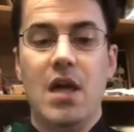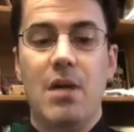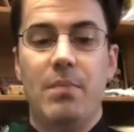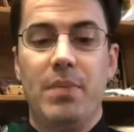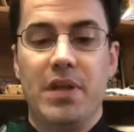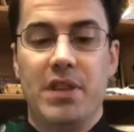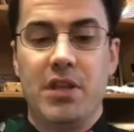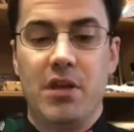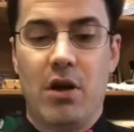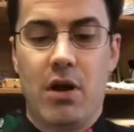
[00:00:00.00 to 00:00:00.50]

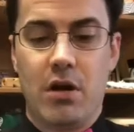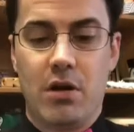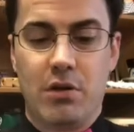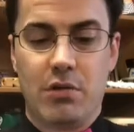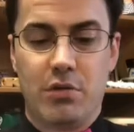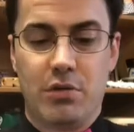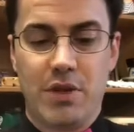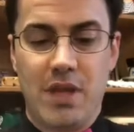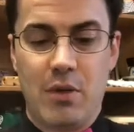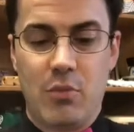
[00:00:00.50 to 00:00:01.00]
But the
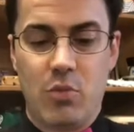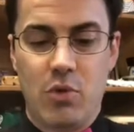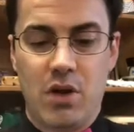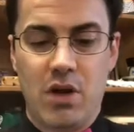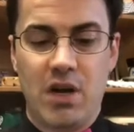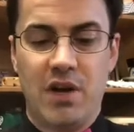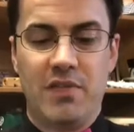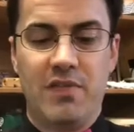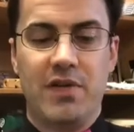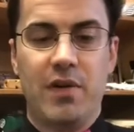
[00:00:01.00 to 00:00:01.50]
article that we're
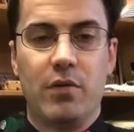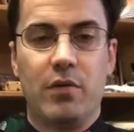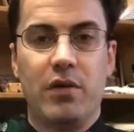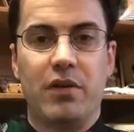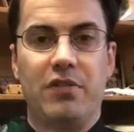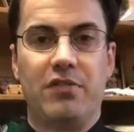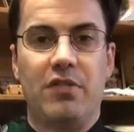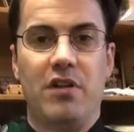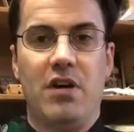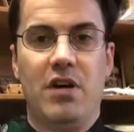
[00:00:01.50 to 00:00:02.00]
going to
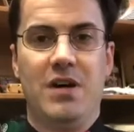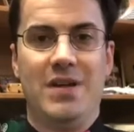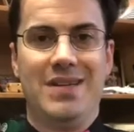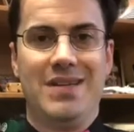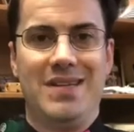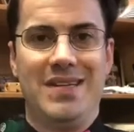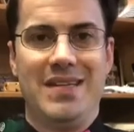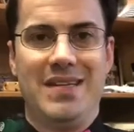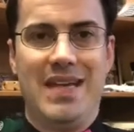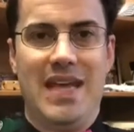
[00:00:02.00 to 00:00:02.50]
focus on
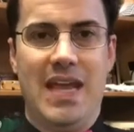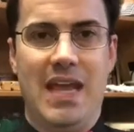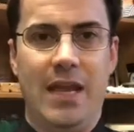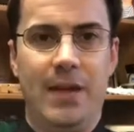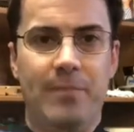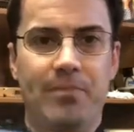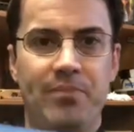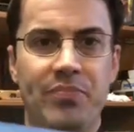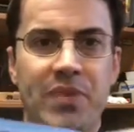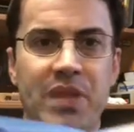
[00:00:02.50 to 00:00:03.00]

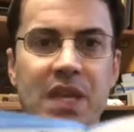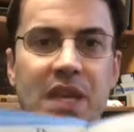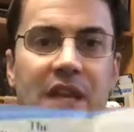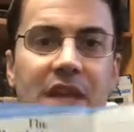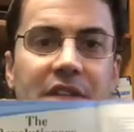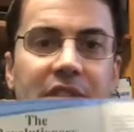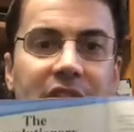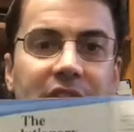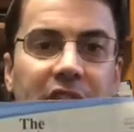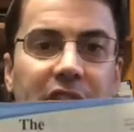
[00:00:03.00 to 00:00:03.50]
today
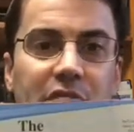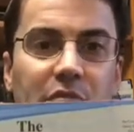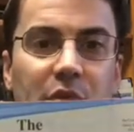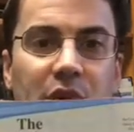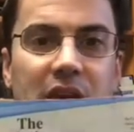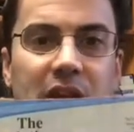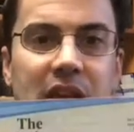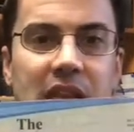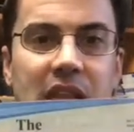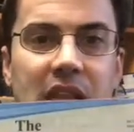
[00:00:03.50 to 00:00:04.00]
is this
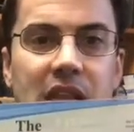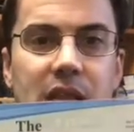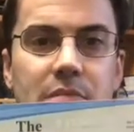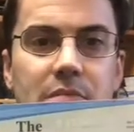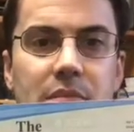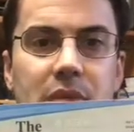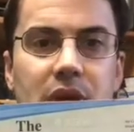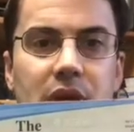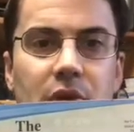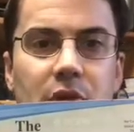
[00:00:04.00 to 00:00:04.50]
one in the
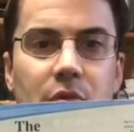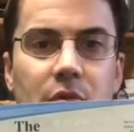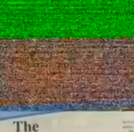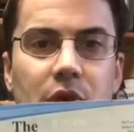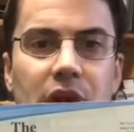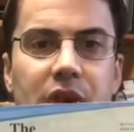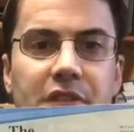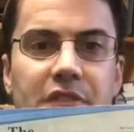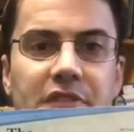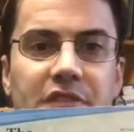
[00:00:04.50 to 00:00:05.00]
middle
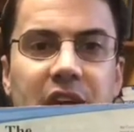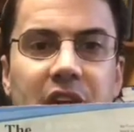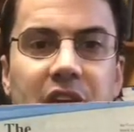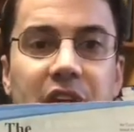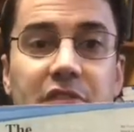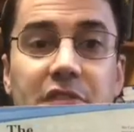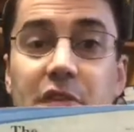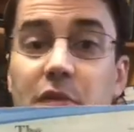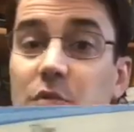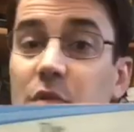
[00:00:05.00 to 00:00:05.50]
where it
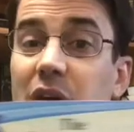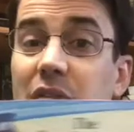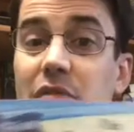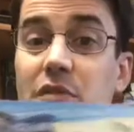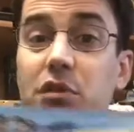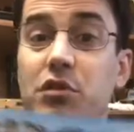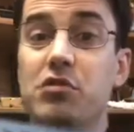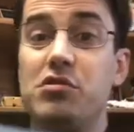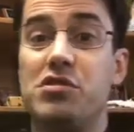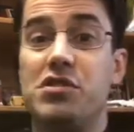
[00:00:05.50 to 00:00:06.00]
says the
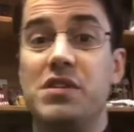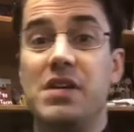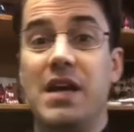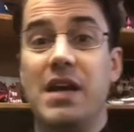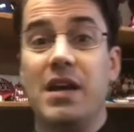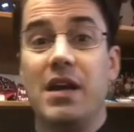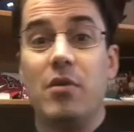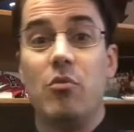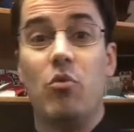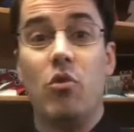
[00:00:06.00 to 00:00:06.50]

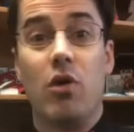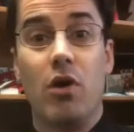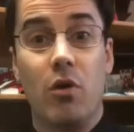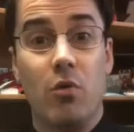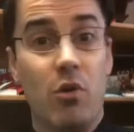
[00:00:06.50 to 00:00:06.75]
Revolutionary War.